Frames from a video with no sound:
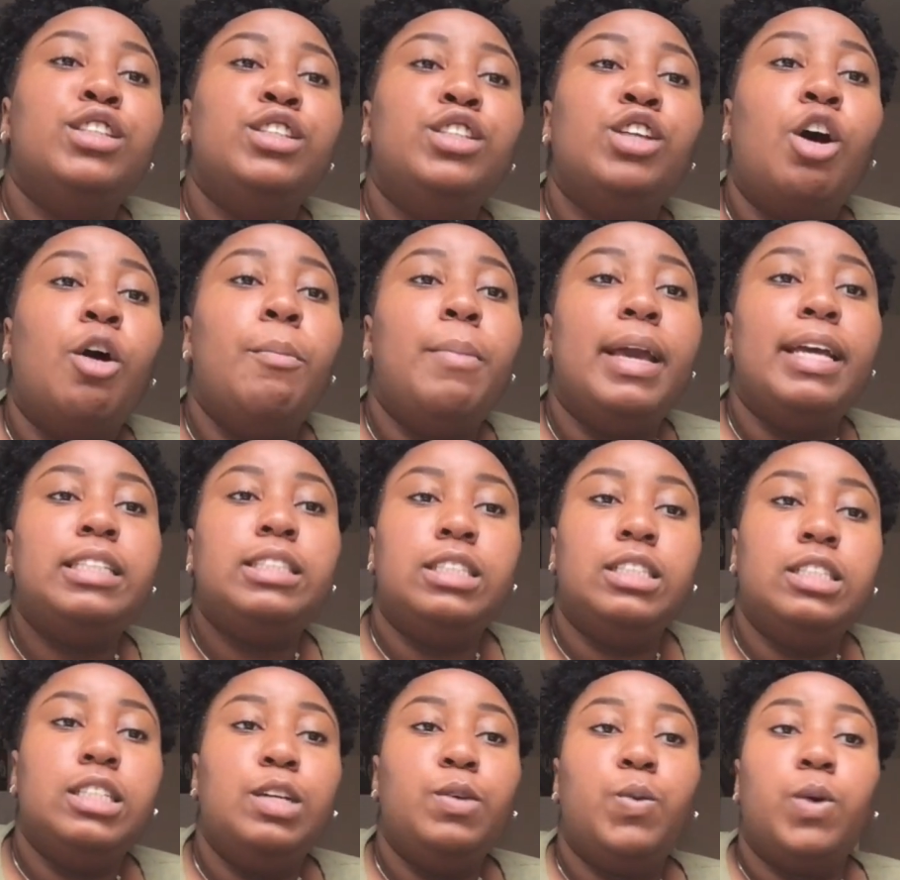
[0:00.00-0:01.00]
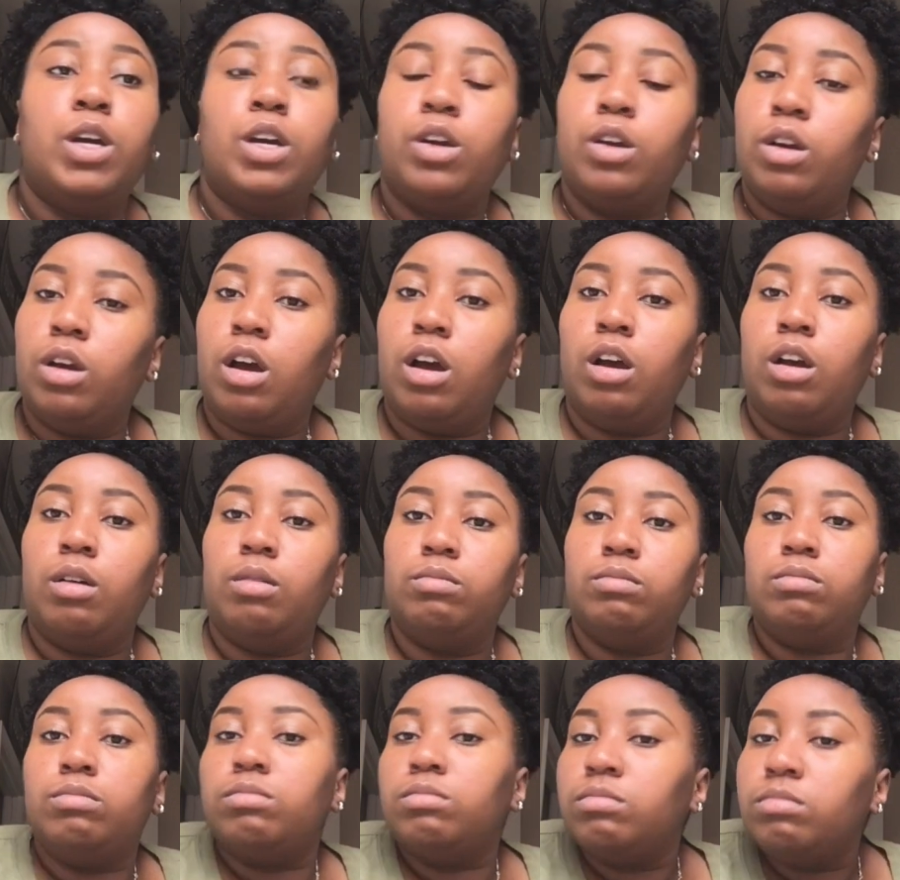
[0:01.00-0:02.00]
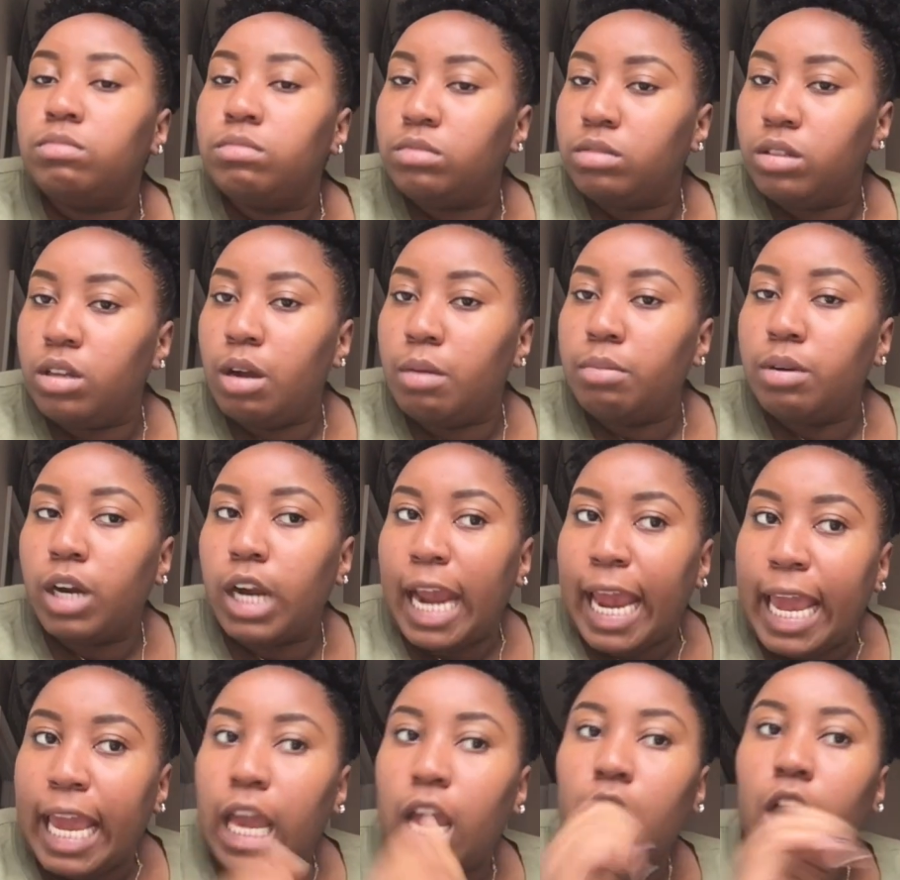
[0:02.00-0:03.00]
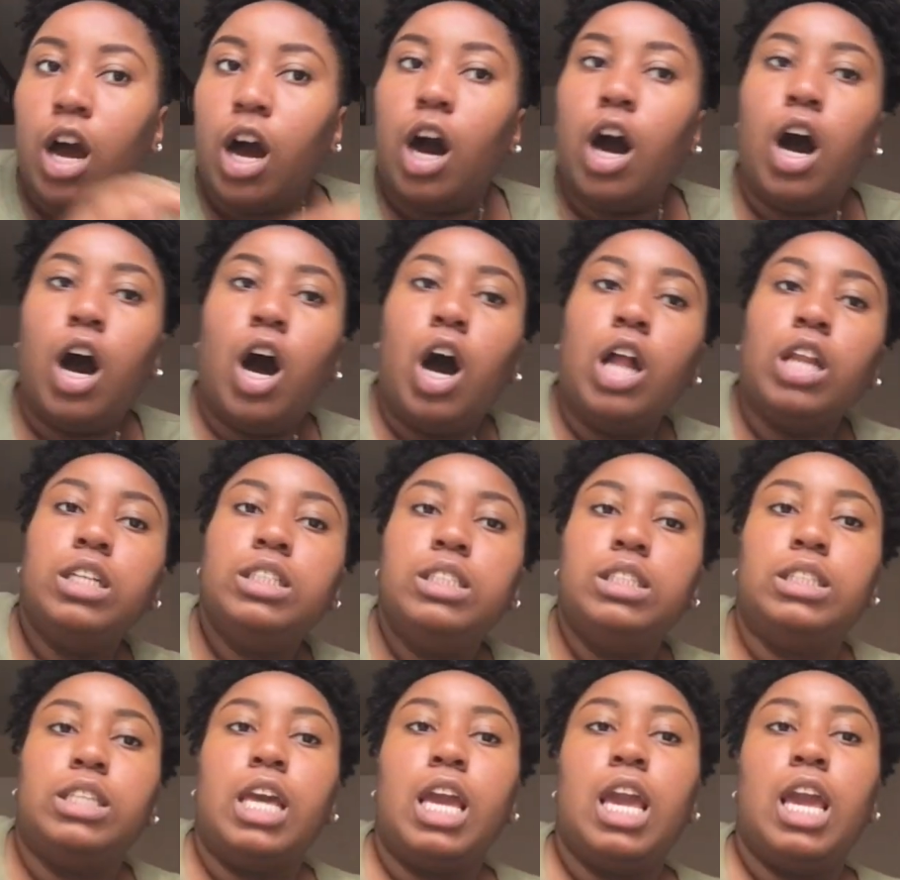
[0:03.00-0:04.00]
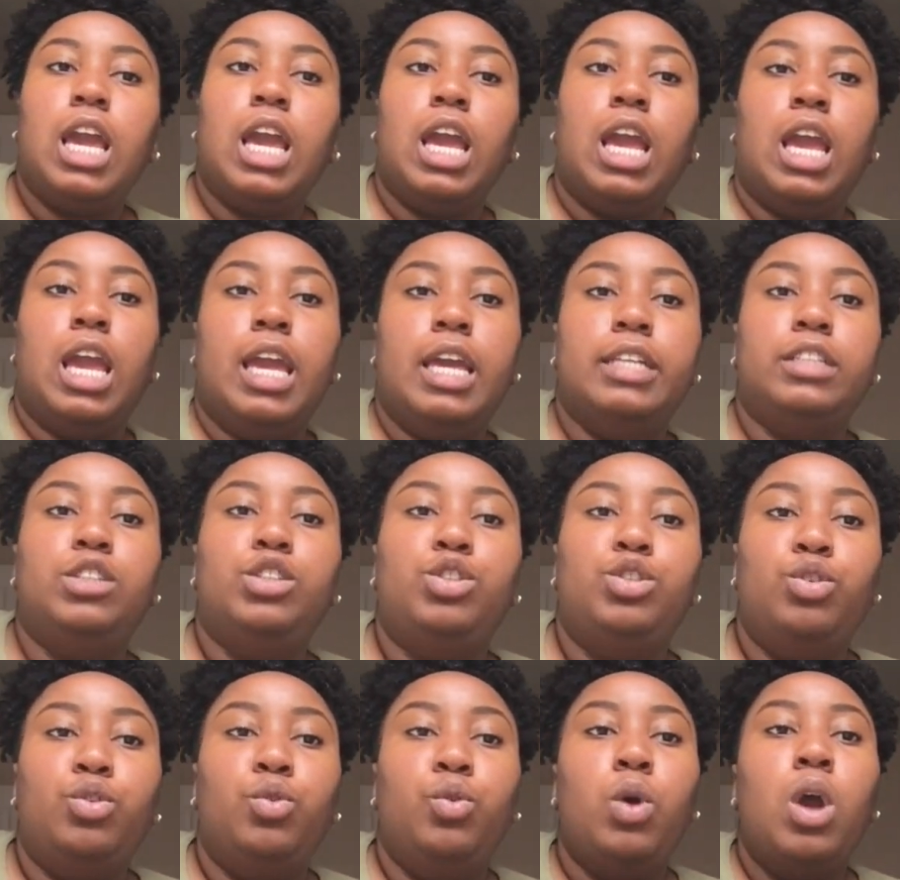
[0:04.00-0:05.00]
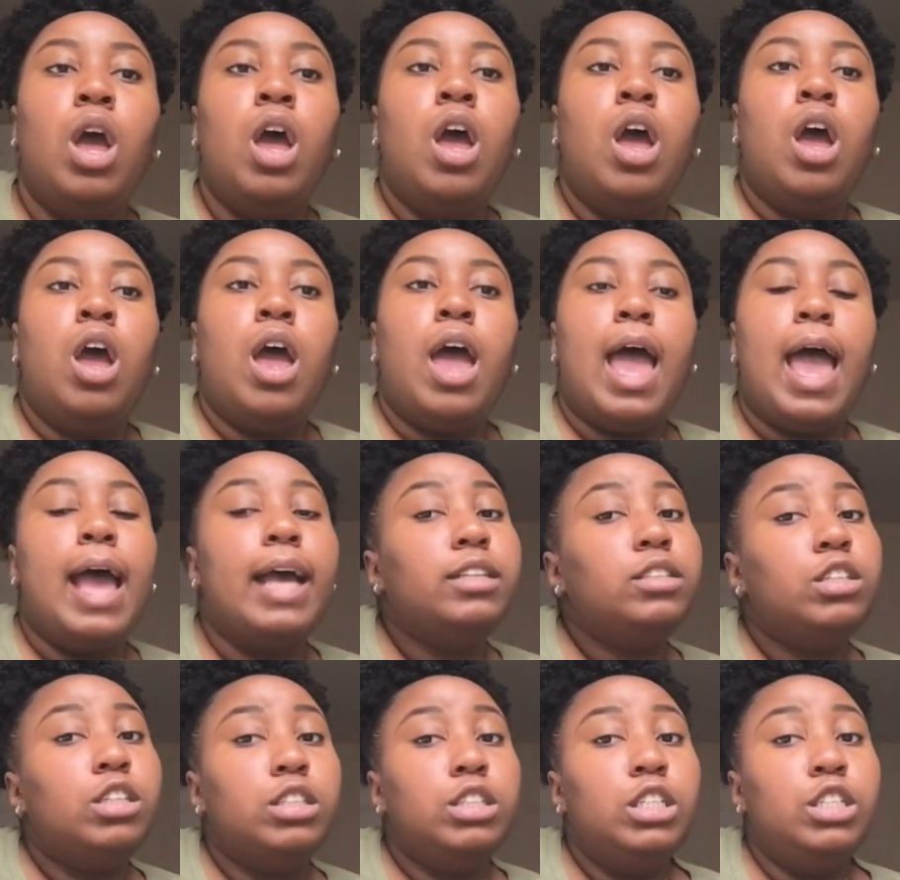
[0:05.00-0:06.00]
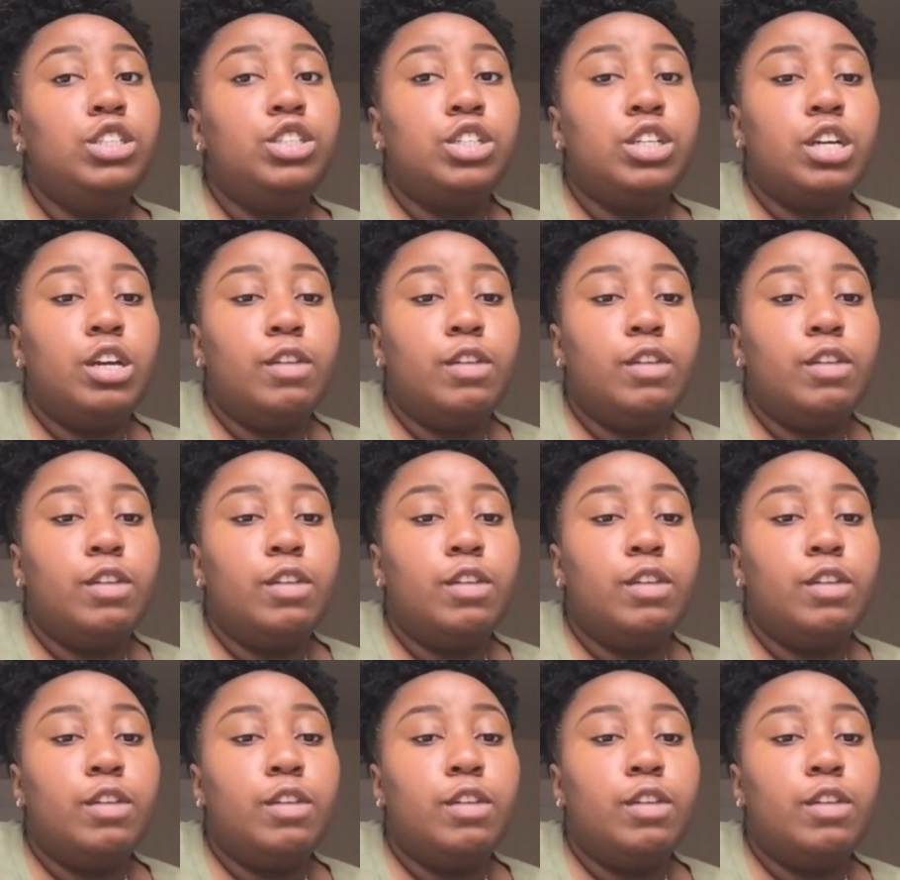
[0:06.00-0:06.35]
So basically what number 8, all it's saying is to ask your teacher